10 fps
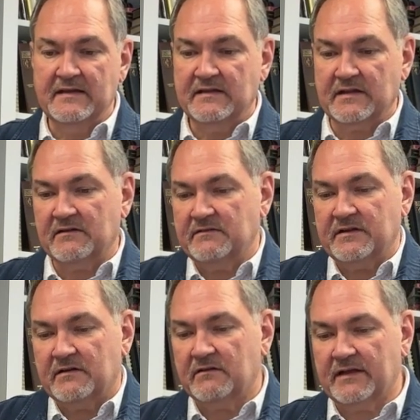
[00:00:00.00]

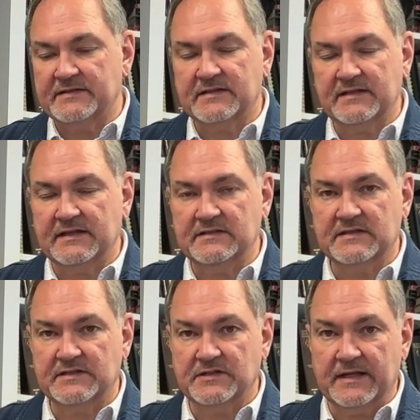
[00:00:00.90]
there are lots of things
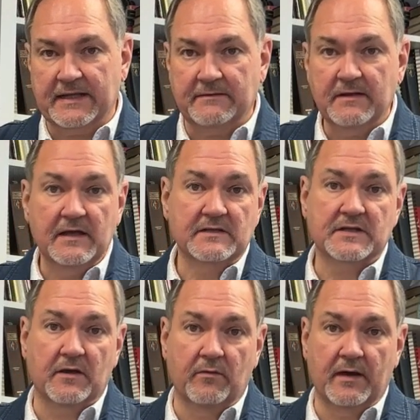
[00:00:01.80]
that you need.
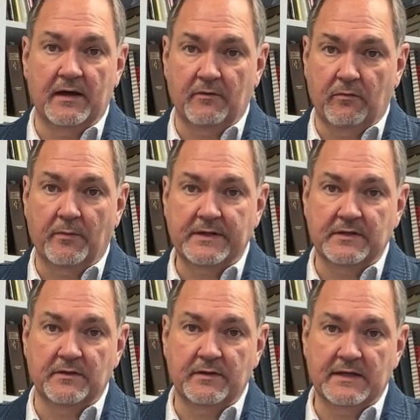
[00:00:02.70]
So what we
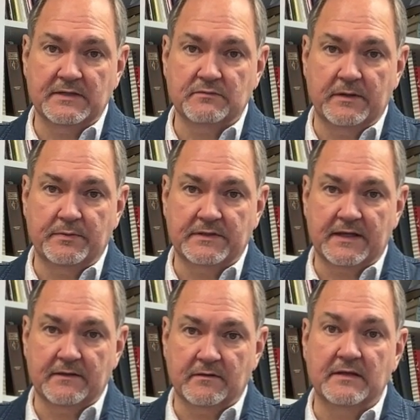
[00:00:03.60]
do is we put
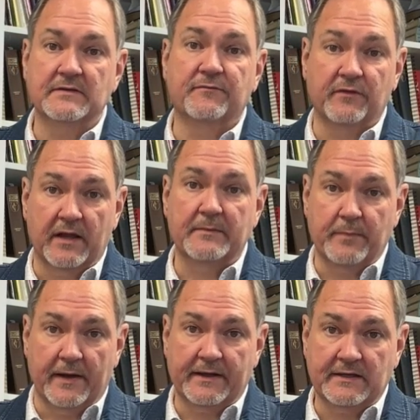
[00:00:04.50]
together these flood
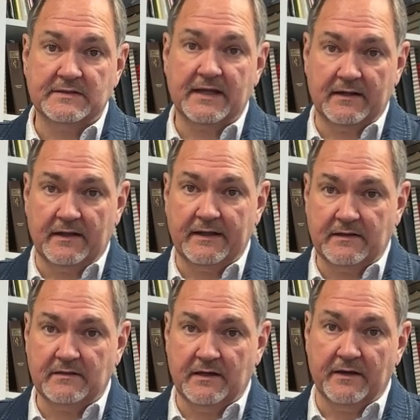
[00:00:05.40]
buckets, kind of
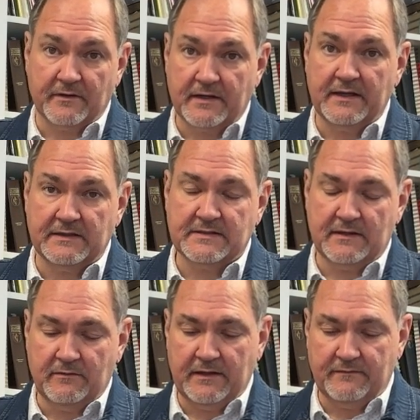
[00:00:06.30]
like the other kits that
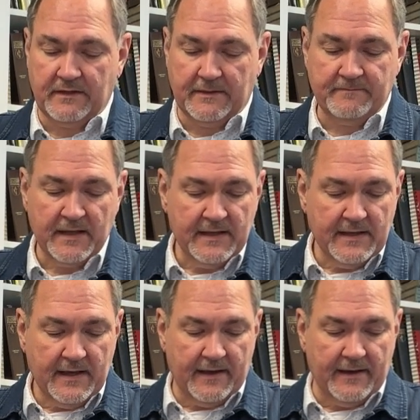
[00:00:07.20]
we have done.
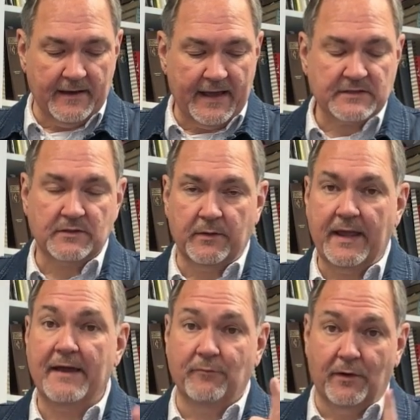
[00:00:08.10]
Actually, we
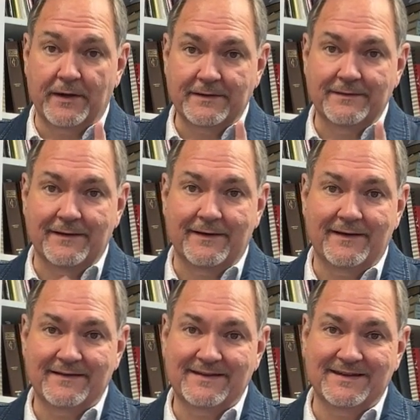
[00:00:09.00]
have one
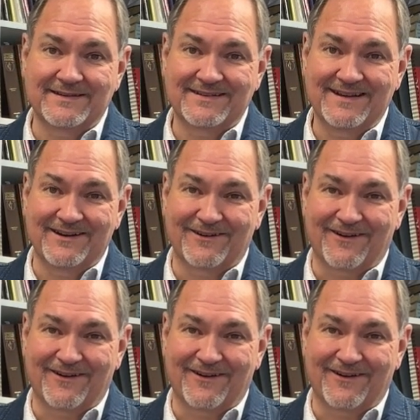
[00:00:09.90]
kit here